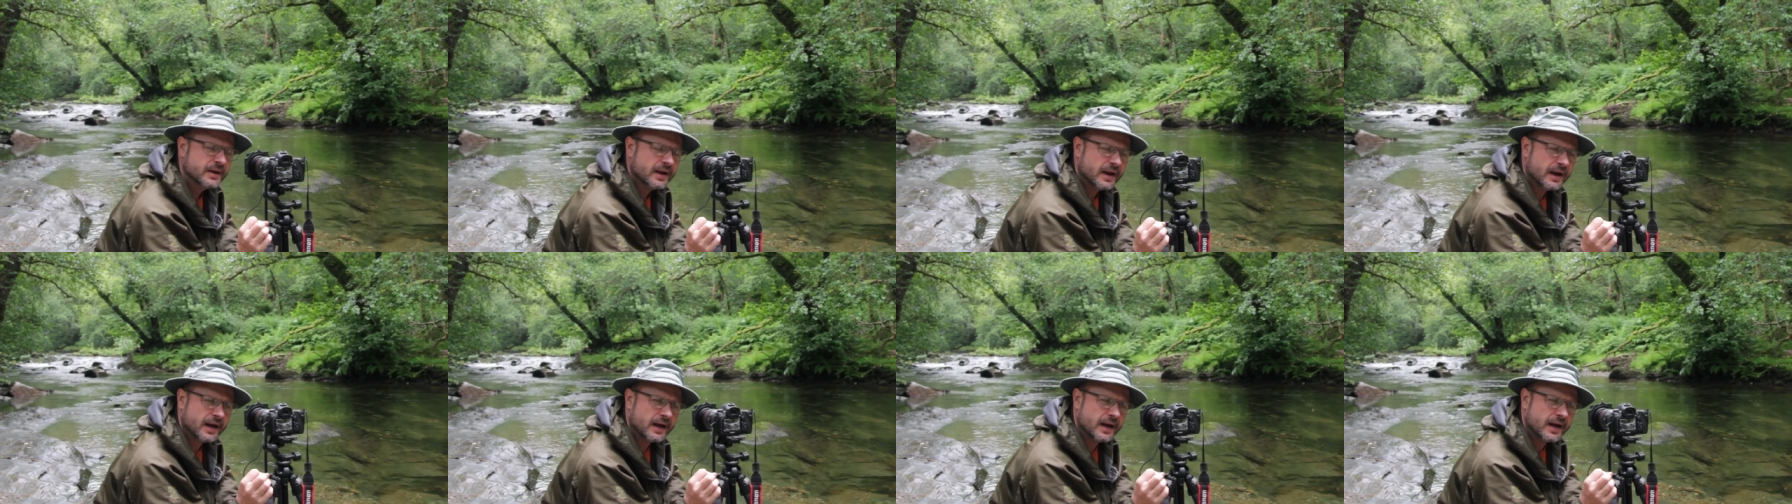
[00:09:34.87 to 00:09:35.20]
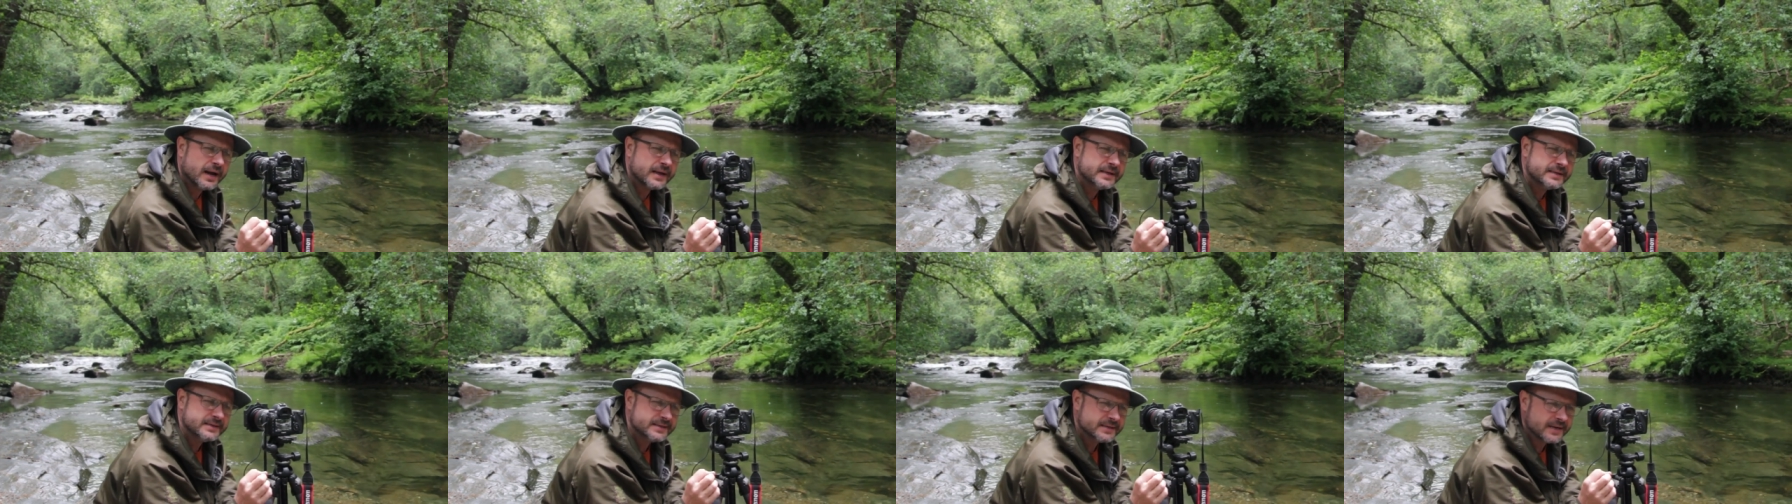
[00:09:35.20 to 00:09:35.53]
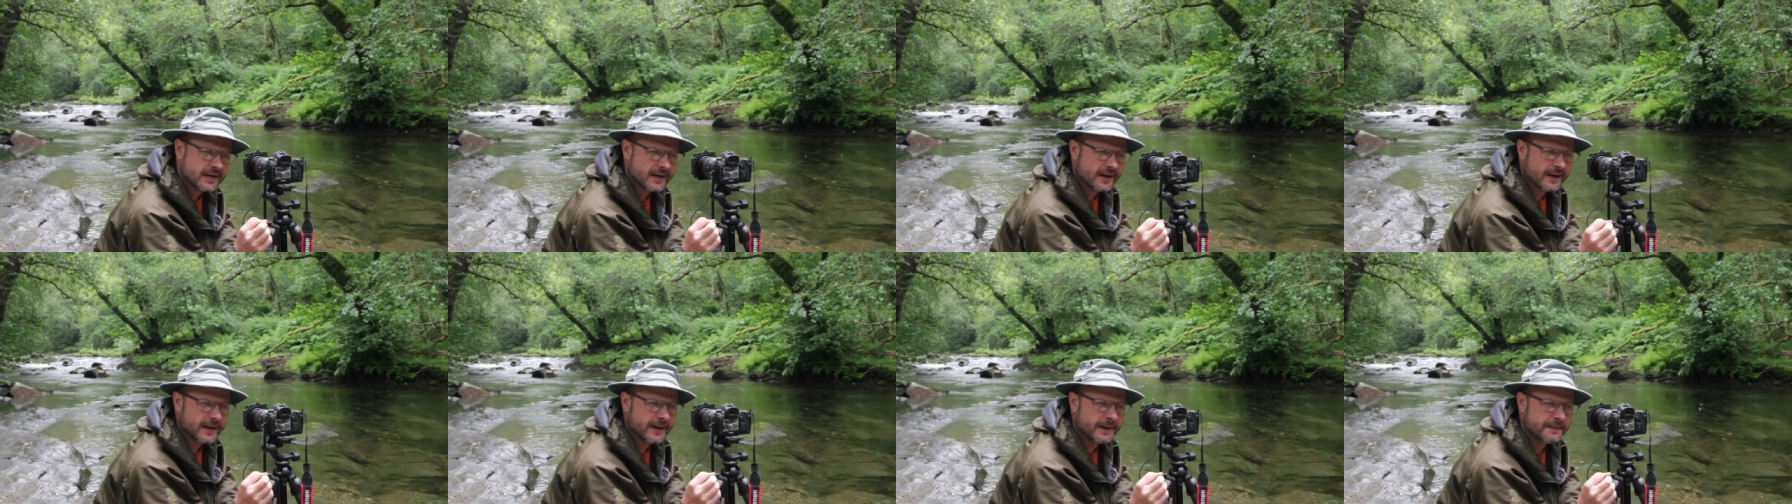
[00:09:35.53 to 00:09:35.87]
and
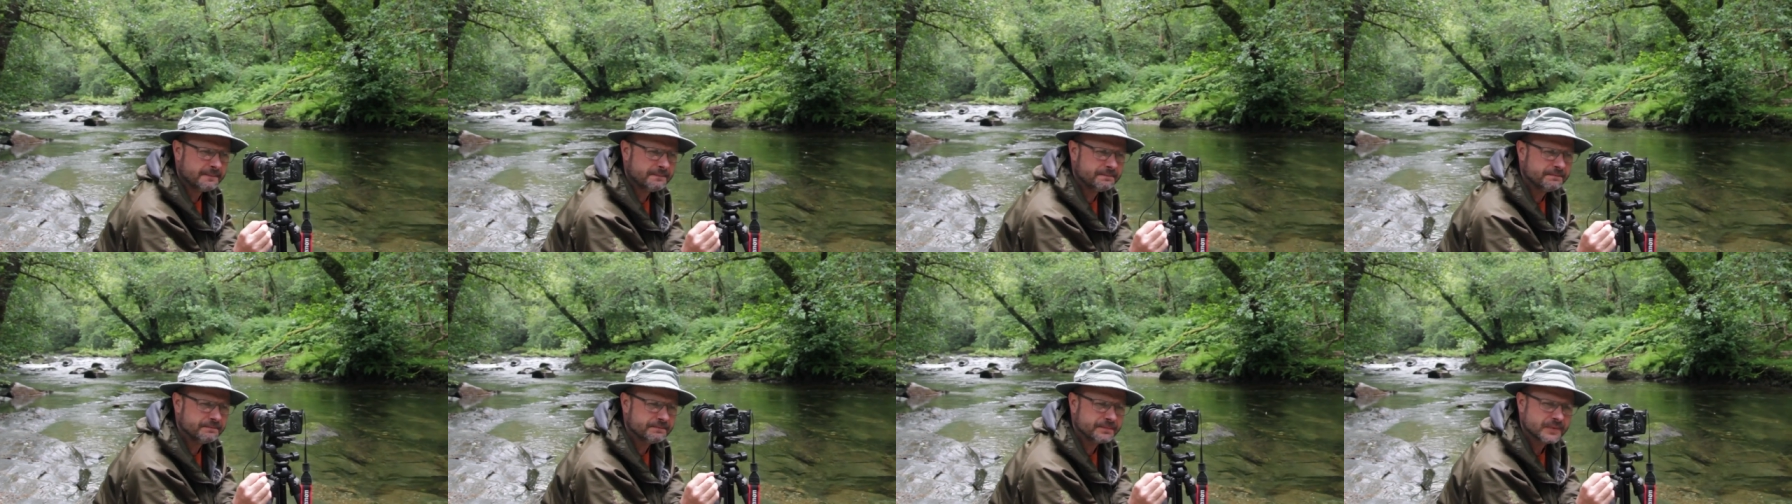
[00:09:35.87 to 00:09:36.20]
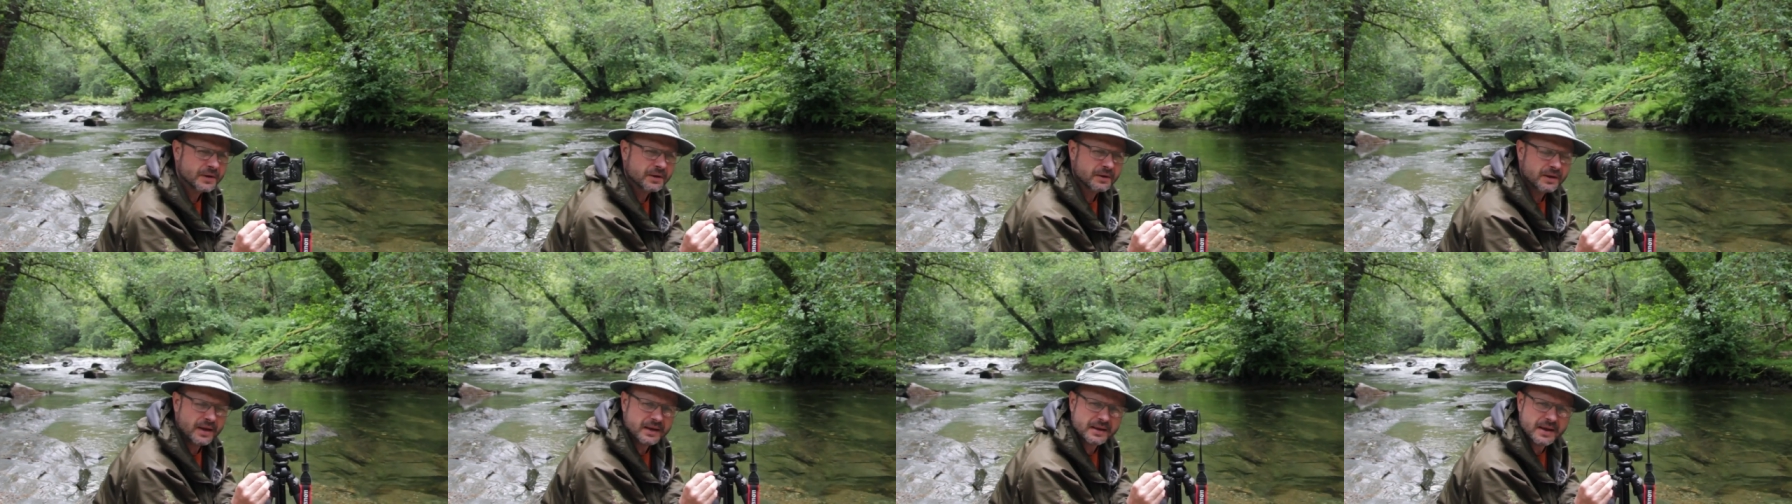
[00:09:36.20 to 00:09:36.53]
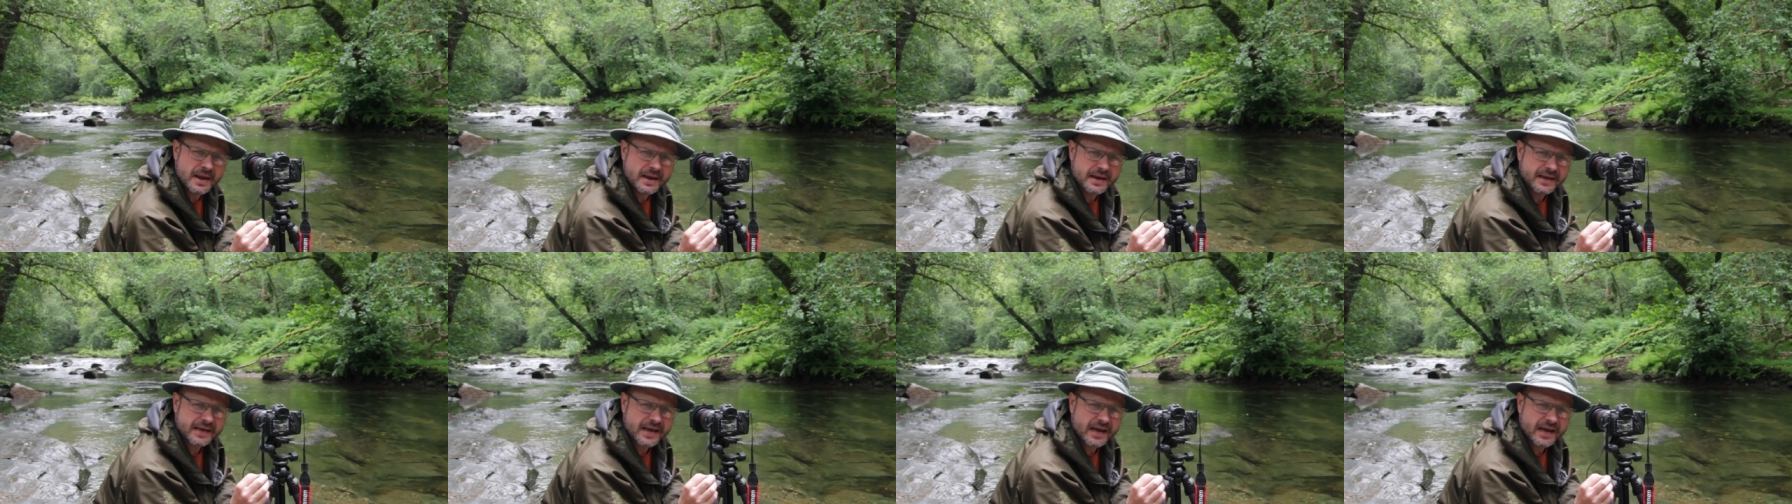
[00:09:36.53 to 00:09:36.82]
um, it,